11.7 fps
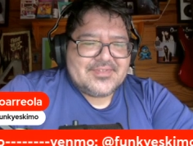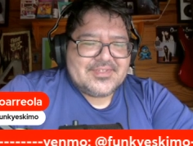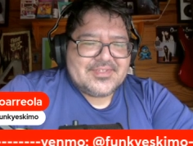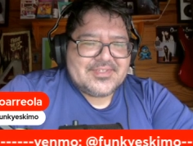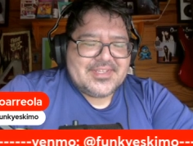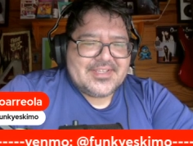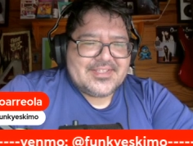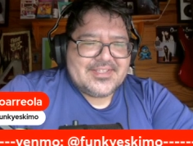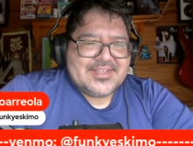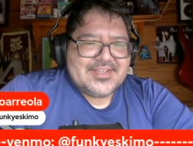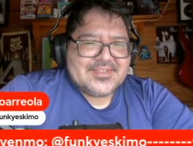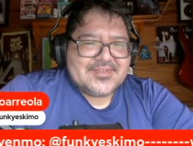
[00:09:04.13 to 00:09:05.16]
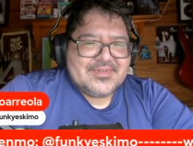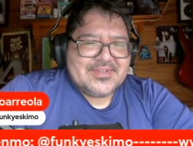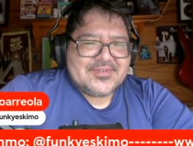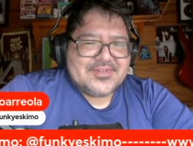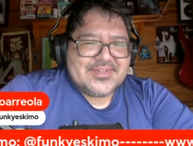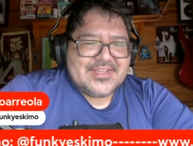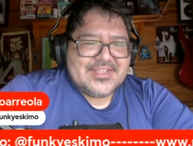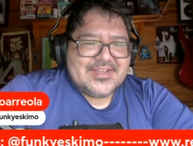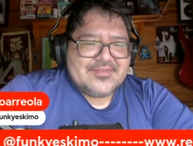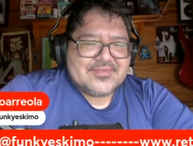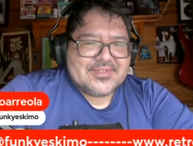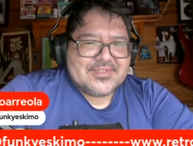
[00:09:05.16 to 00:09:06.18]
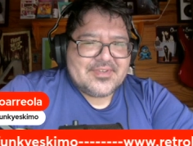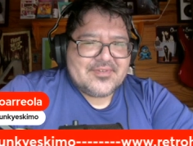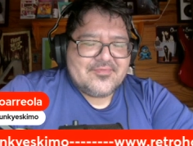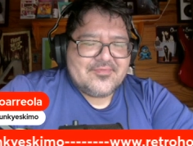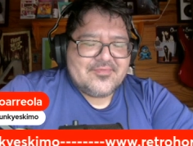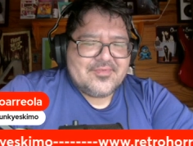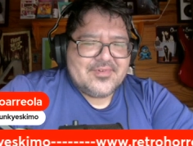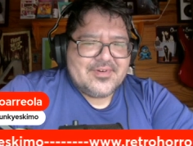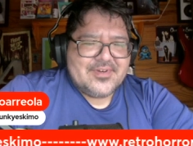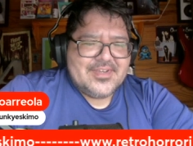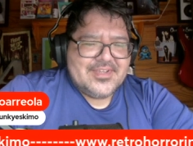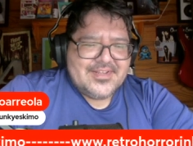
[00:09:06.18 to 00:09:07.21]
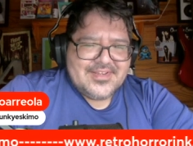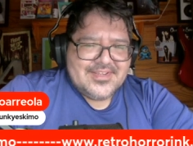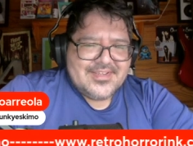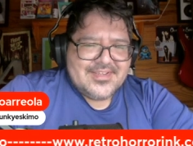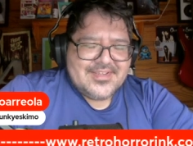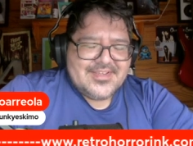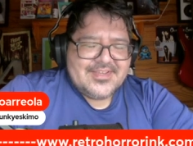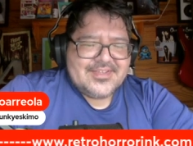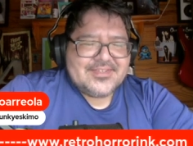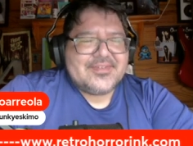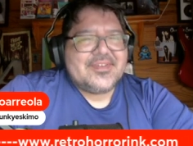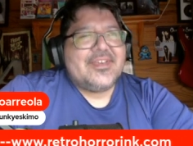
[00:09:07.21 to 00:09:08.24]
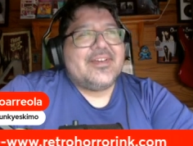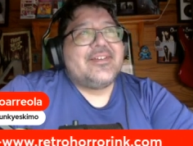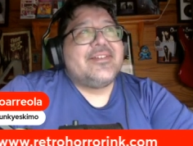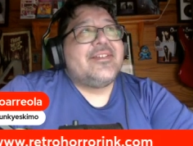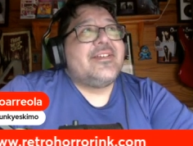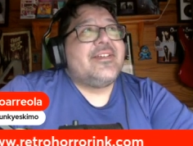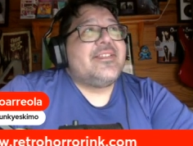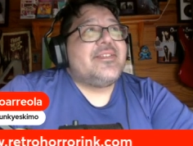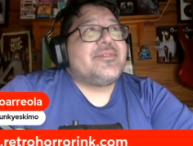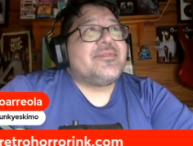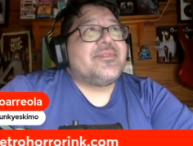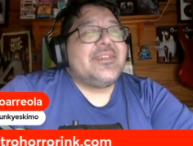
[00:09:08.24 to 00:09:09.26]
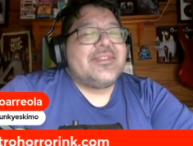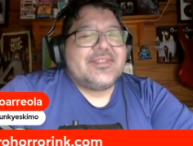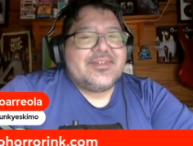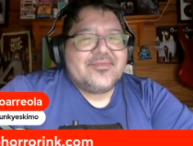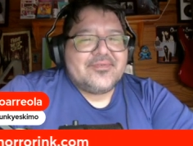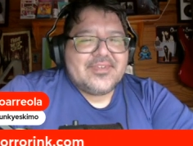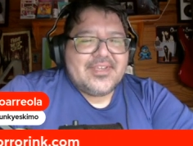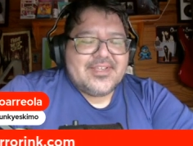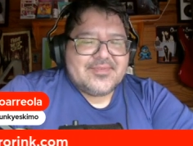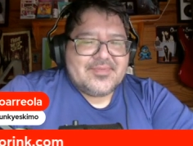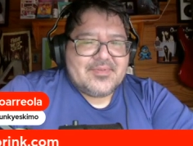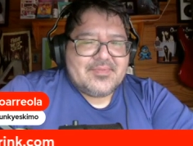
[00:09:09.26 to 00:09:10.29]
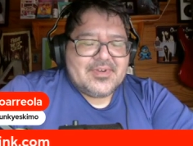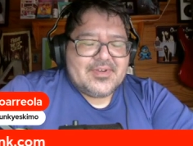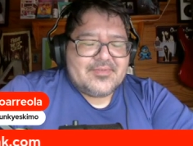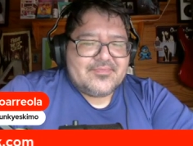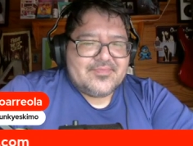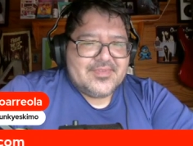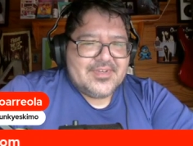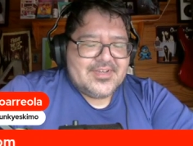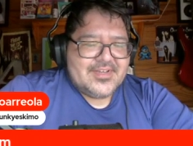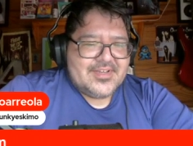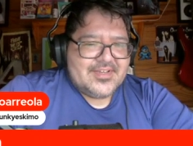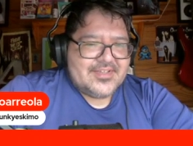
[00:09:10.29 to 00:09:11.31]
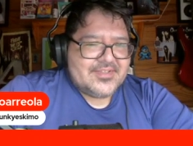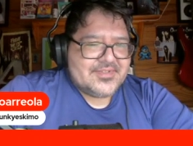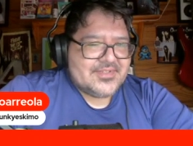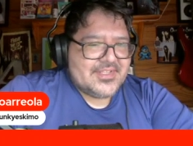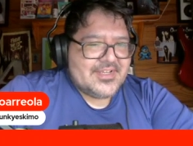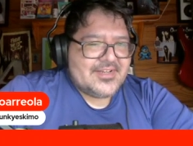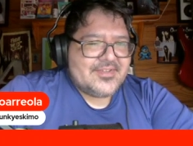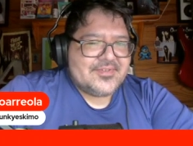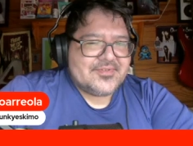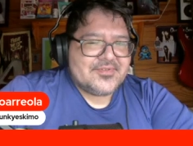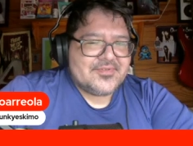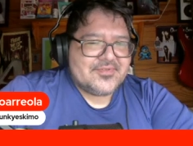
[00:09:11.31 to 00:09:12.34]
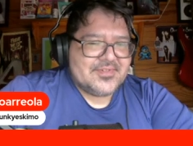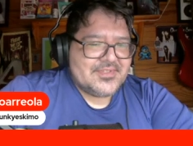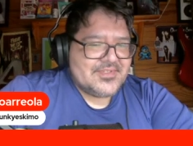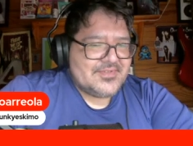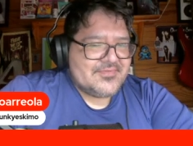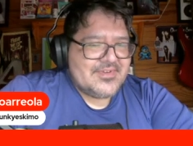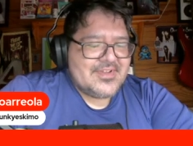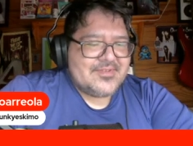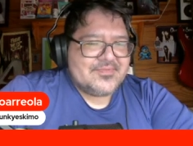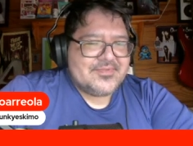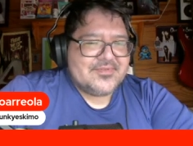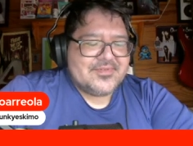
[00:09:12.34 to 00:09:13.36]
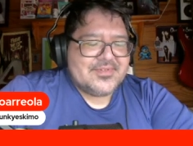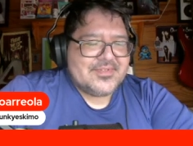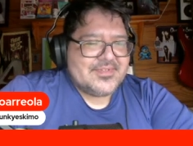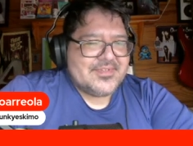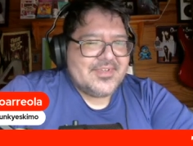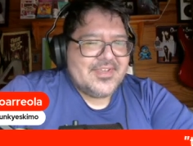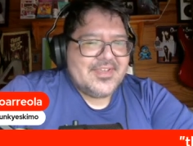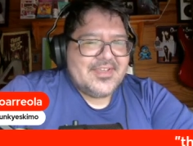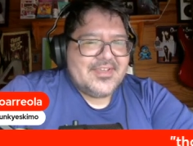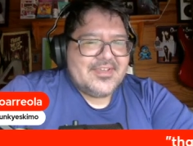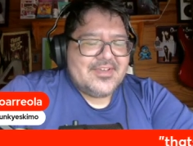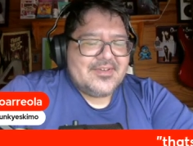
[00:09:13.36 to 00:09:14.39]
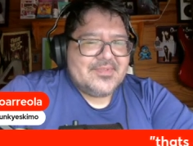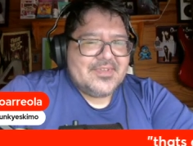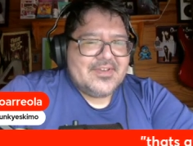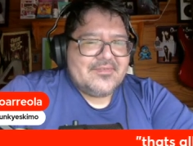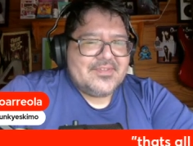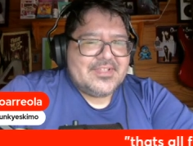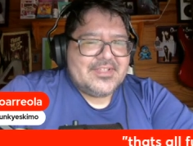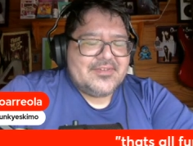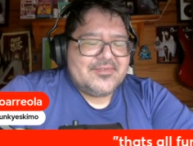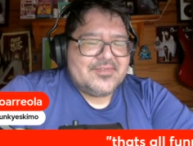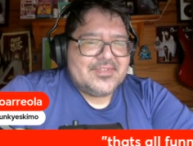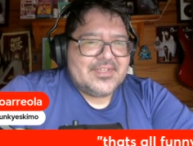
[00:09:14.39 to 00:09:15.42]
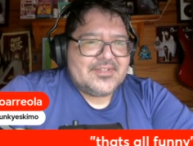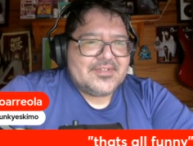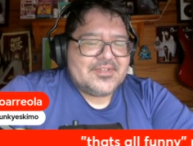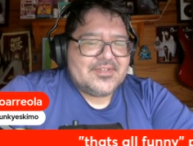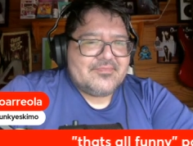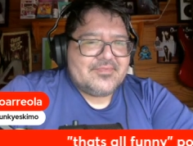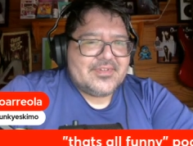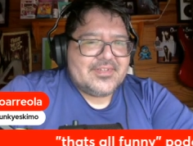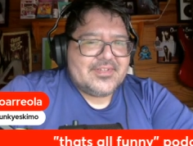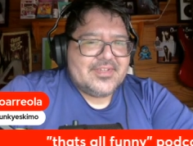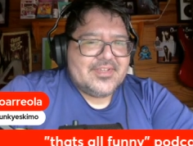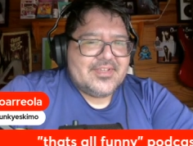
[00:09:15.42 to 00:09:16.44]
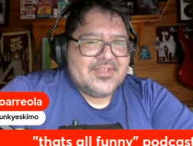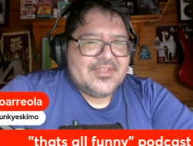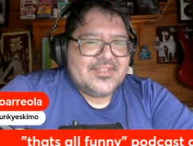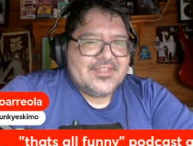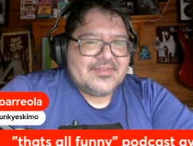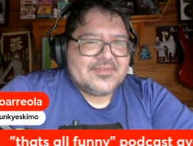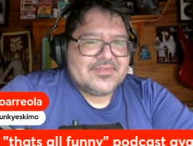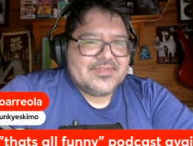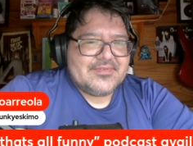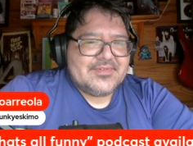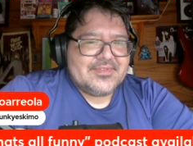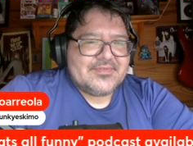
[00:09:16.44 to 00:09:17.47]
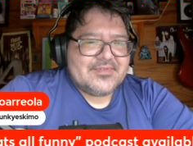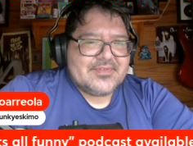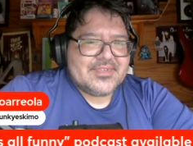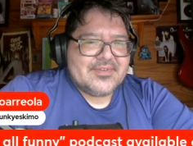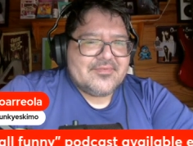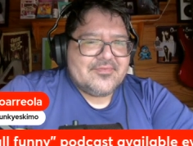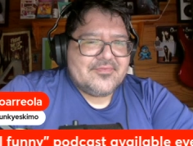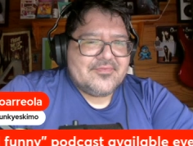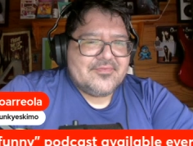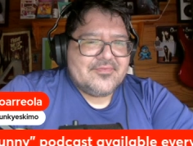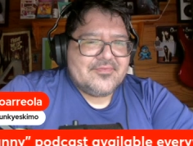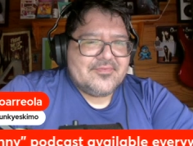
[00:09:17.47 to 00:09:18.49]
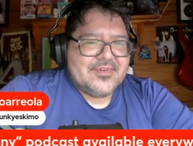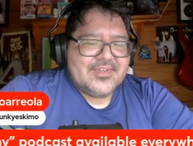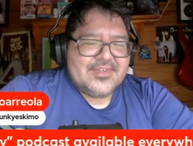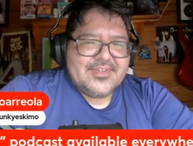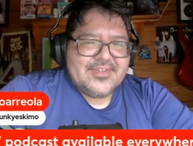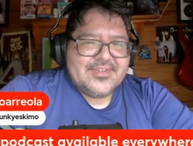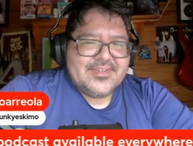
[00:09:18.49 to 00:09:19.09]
just like the loss of my truck. And that was just like, what? So yeah, these are things I hold against my mom. There's a lot of other stories, random stories, me having to deal with that shit. But that was one of the ones where I was like, what?